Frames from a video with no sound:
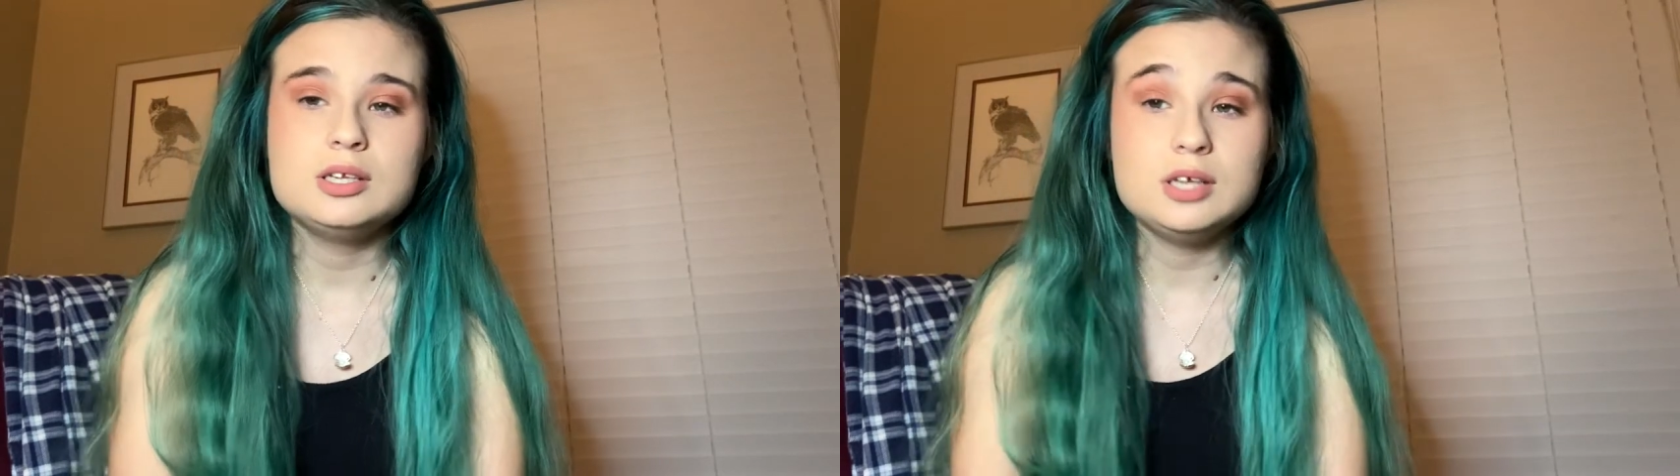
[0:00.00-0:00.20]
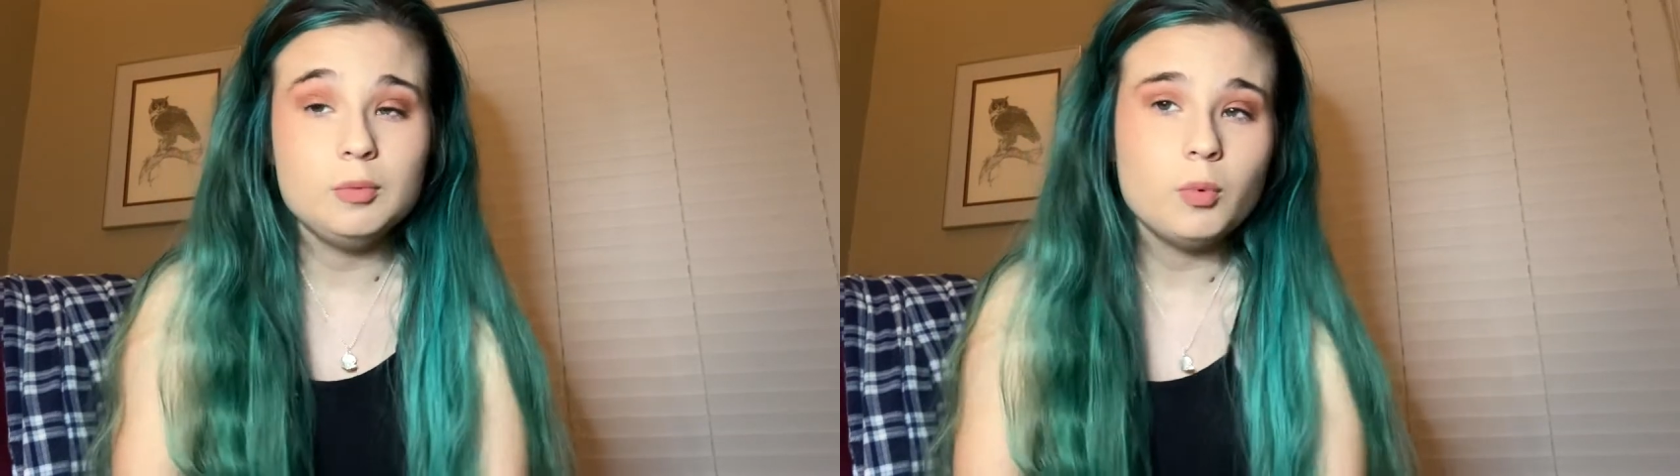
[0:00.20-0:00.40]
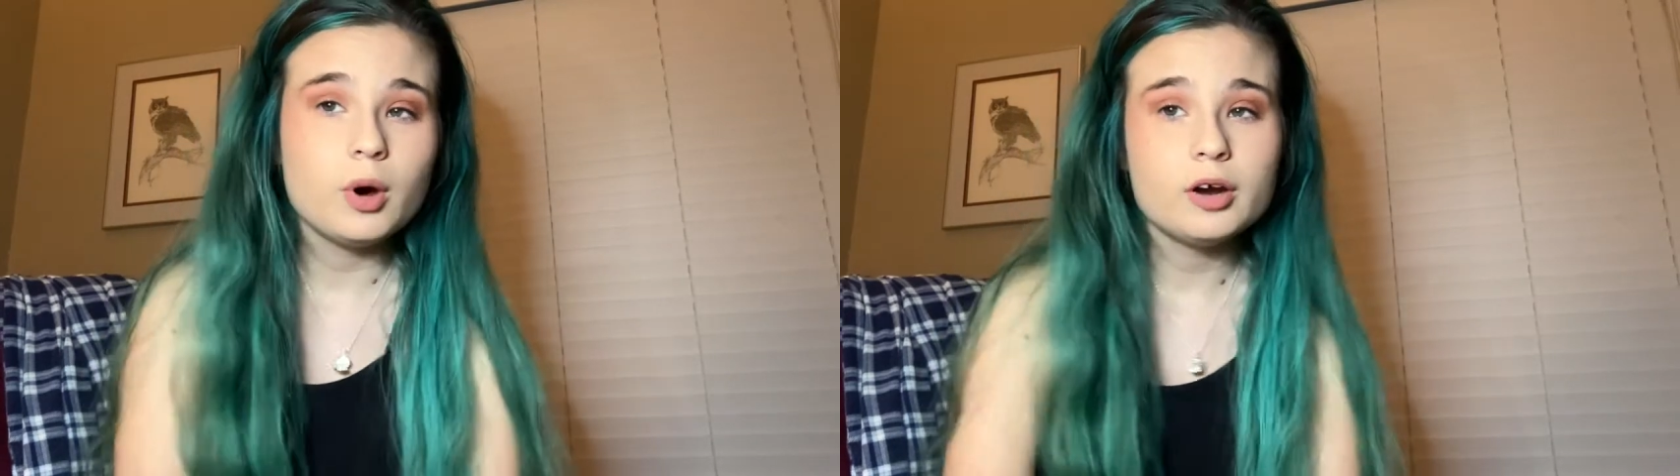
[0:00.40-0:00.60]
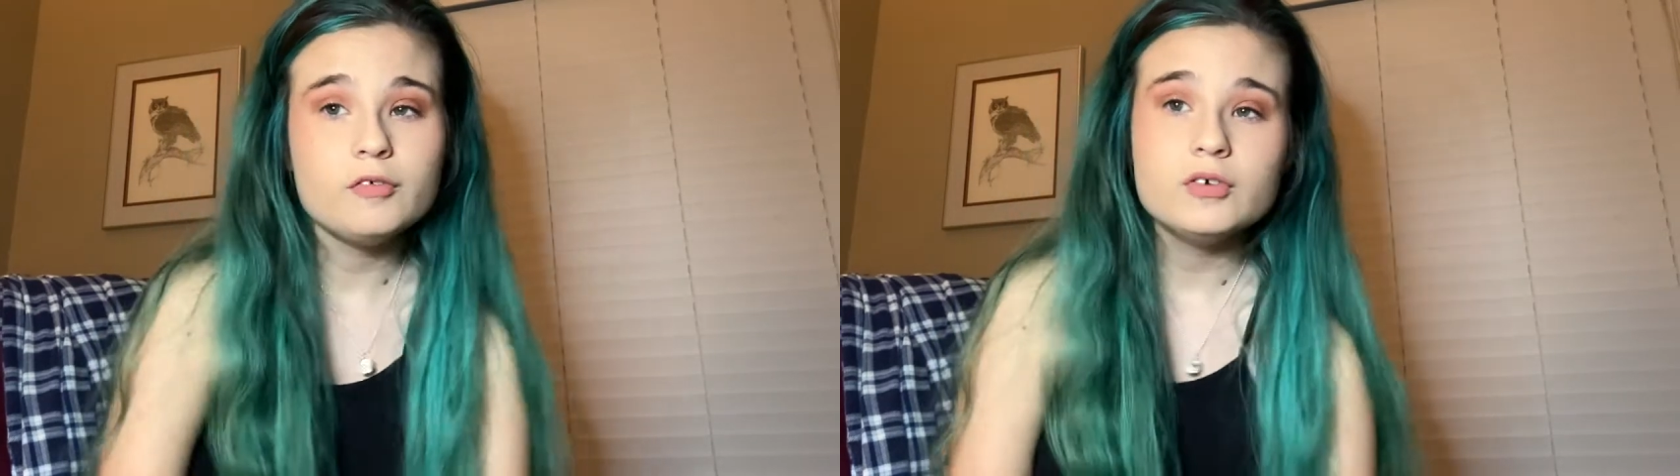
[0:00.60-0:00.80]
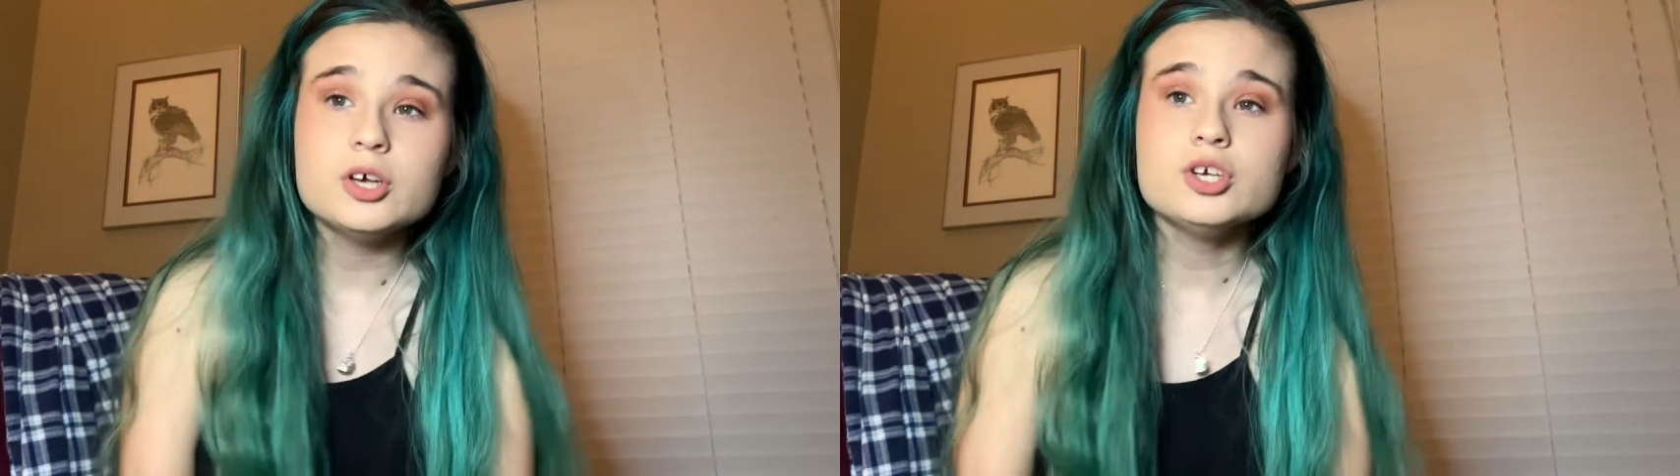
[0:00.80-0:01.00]
deep water
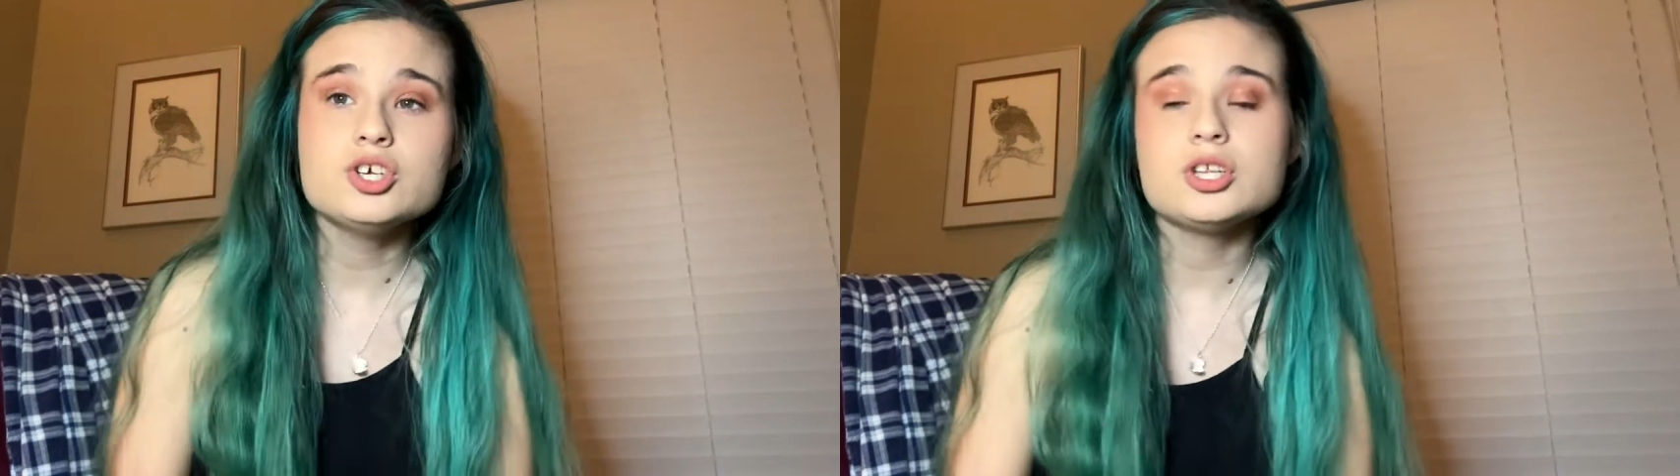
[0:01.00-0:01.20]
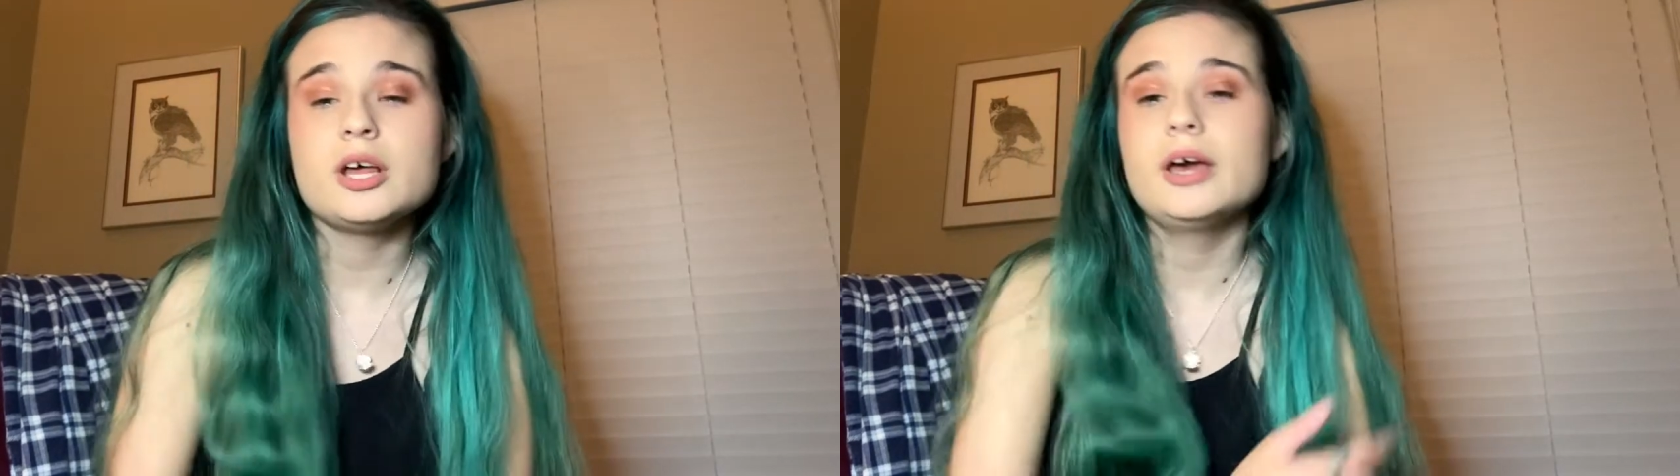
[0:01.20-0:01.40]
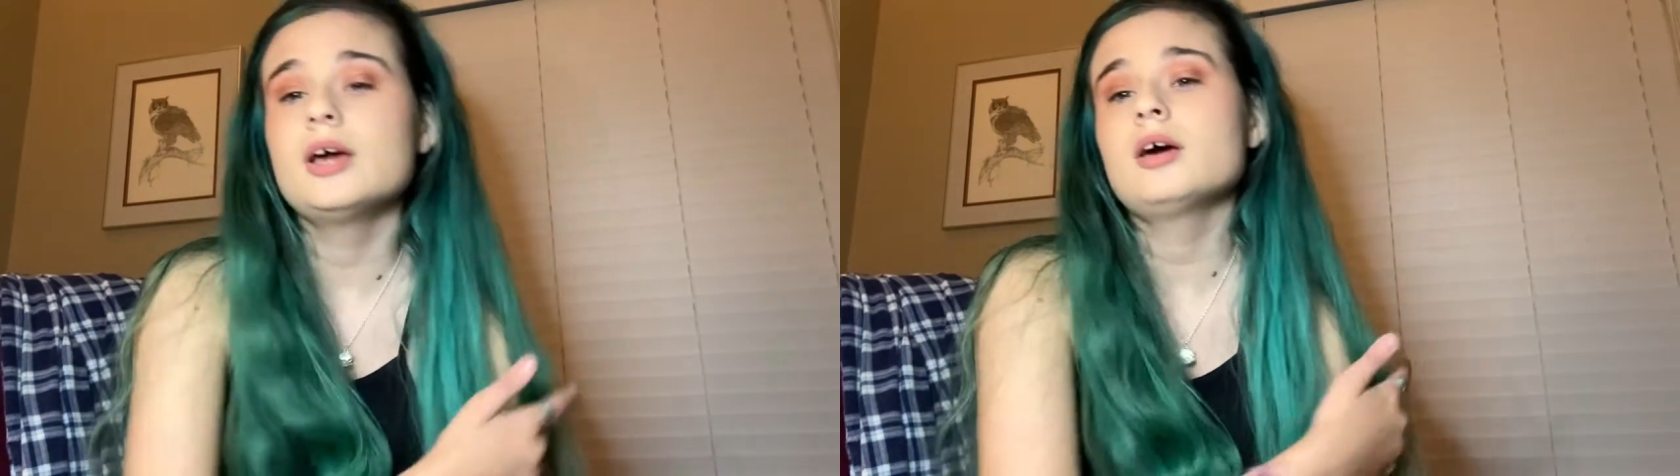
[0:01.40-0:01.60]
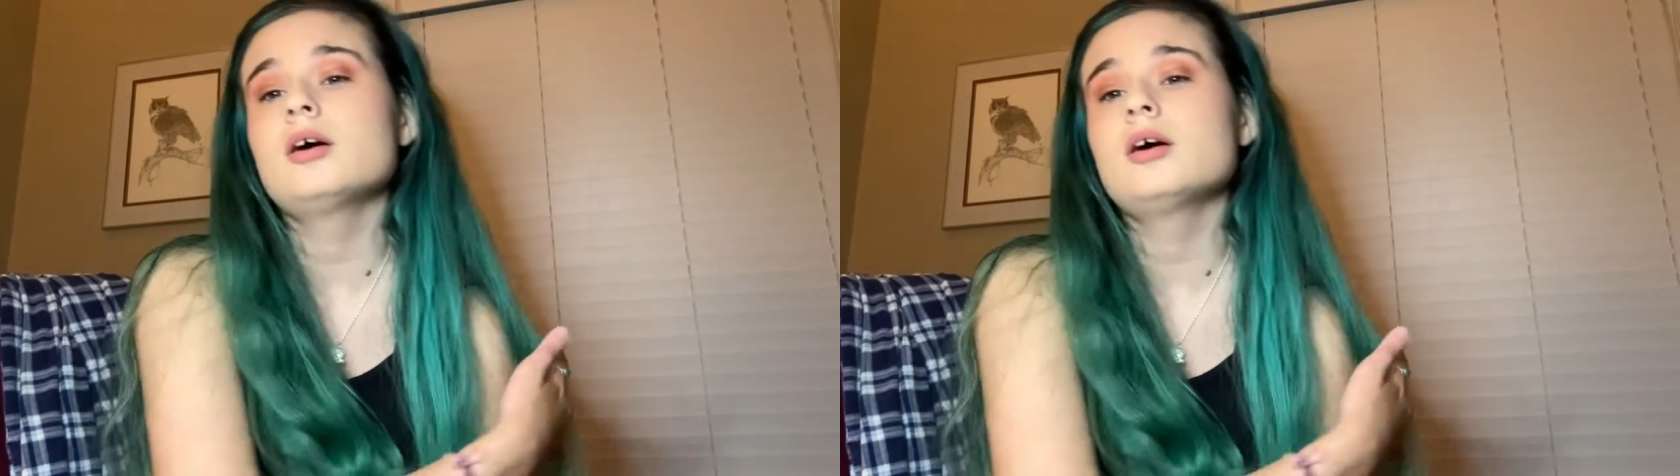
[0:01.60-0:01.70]
fish, like,